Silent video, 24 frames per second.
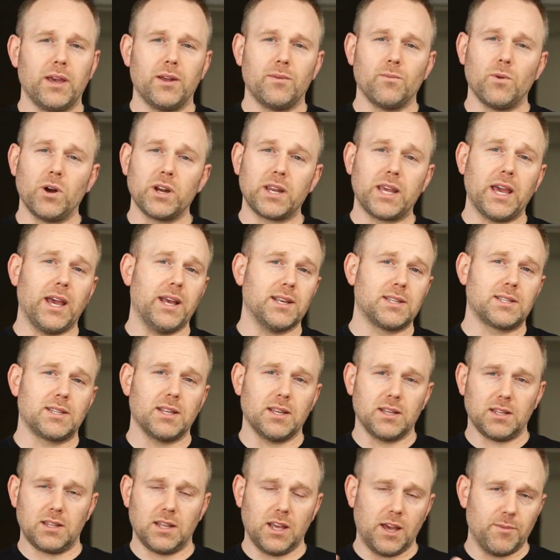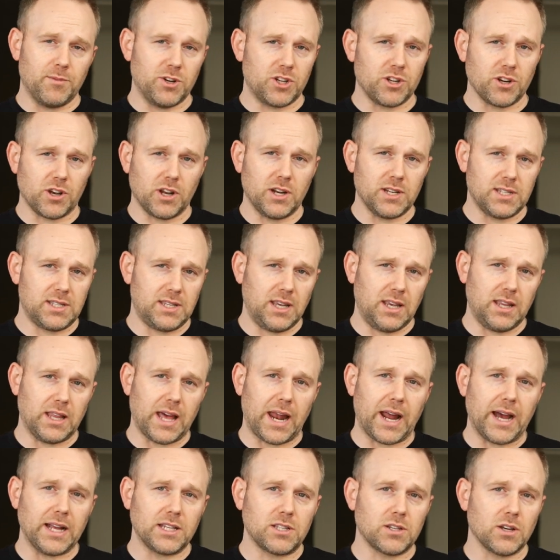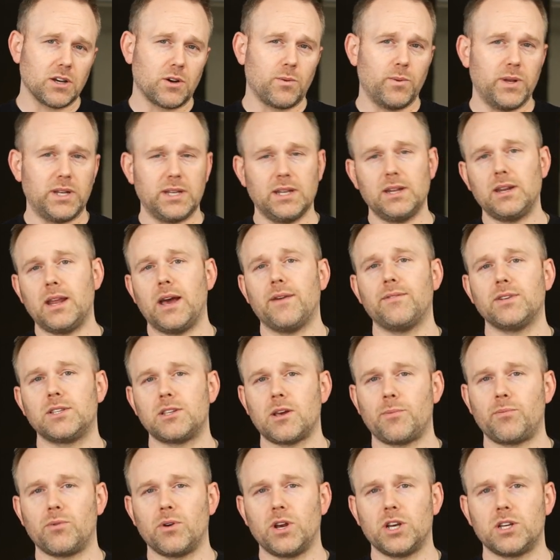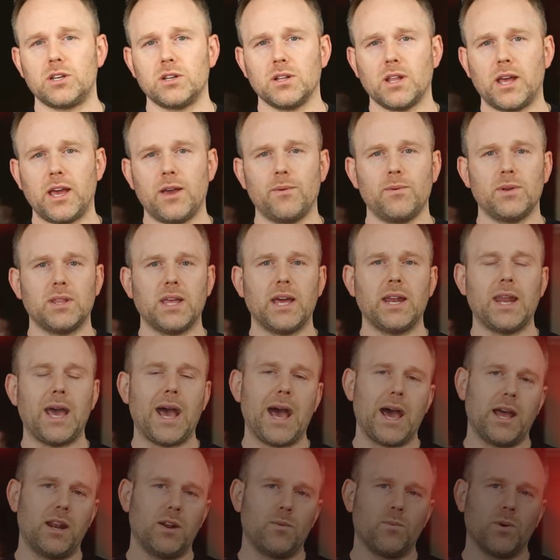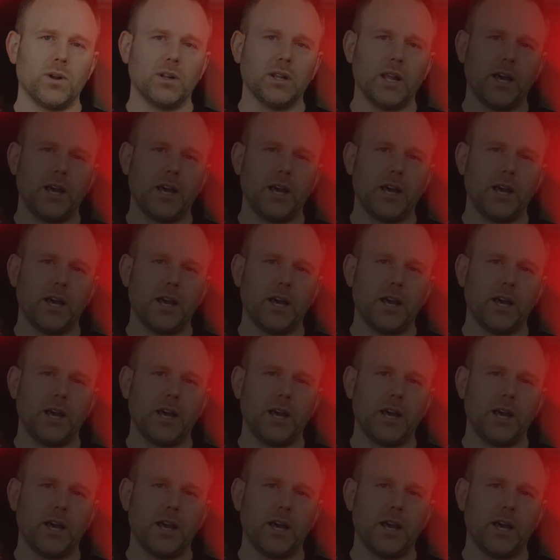one case, the image you're gonna see that I took, we didn't have a separation light. We then added one